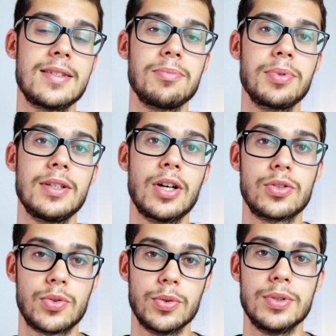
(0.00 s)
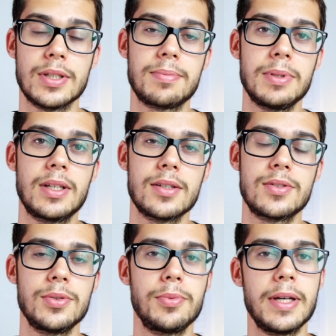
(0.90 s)
simply not true. Just
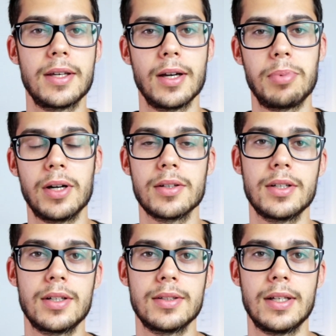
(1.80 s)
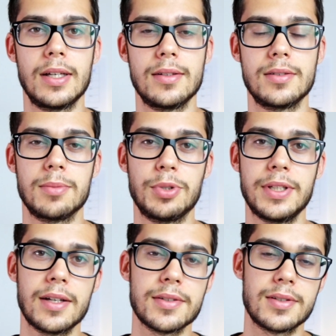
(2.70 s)
because you wake up earlier than someone
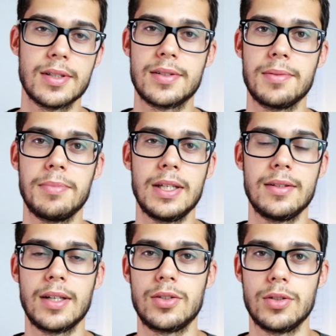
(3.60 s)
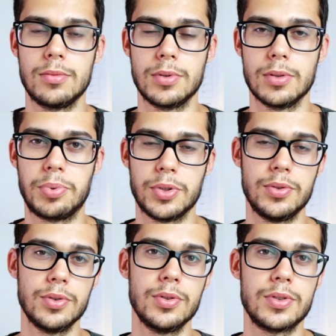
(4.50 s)
else doesn't mean that you will
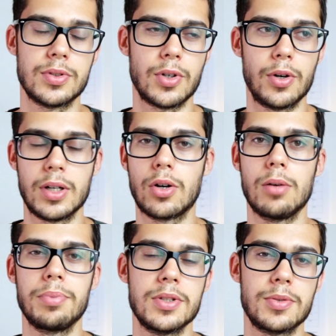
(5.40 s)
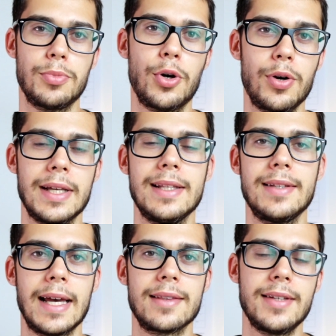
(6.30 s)
produce or accomplish more in
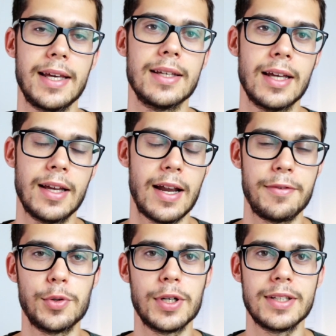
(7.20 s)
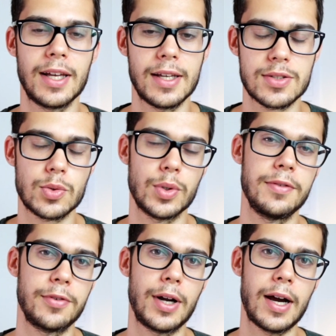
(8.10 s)
that day. Everyone has
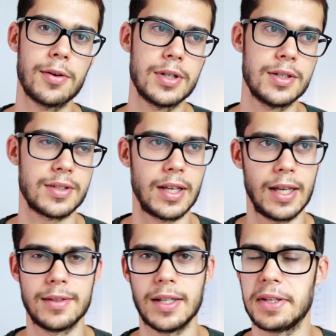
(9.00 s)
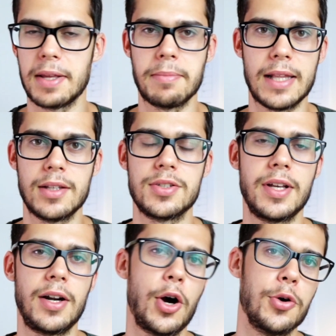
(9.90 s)
24 hours and they can manage
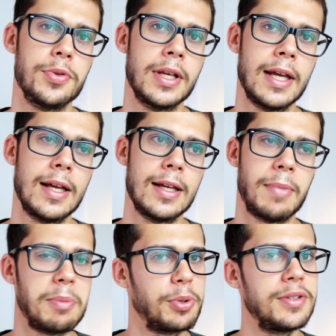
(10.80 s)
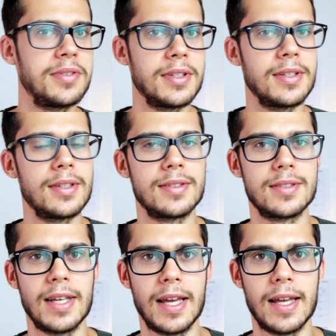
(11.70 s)
their own. My point
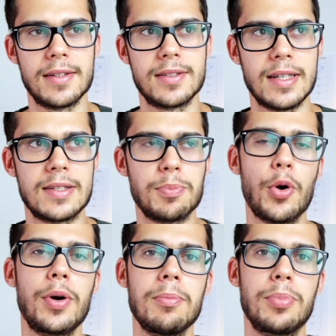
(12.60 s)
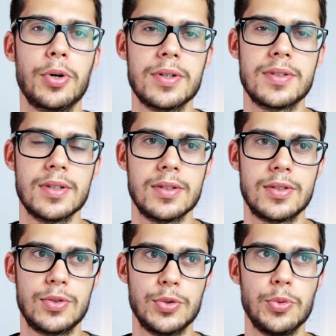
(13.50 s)
is that it's more
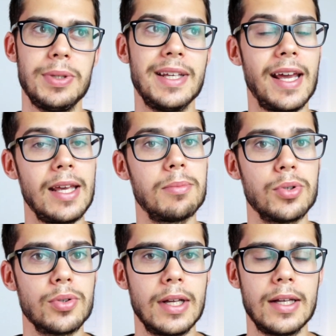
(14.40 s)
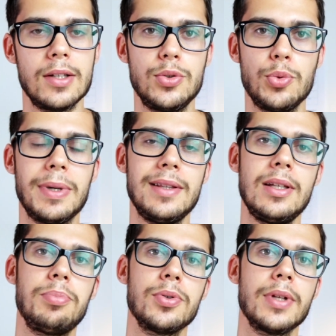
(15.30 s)
important to be able to
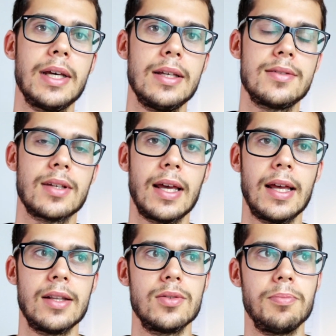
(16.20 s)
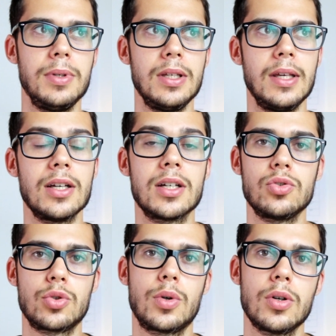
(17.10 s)
manipulate and be in
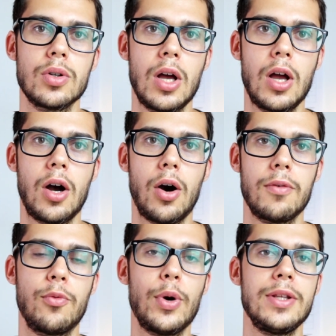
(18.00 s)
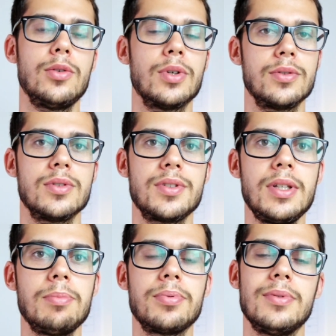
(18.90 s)
control of when you want to
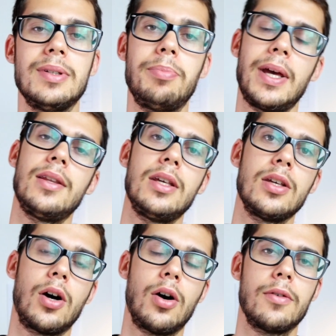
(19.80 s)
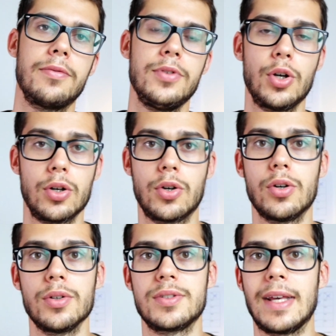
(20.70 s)
sleep depending of your
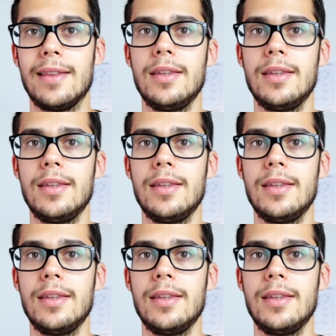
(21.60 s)
goals and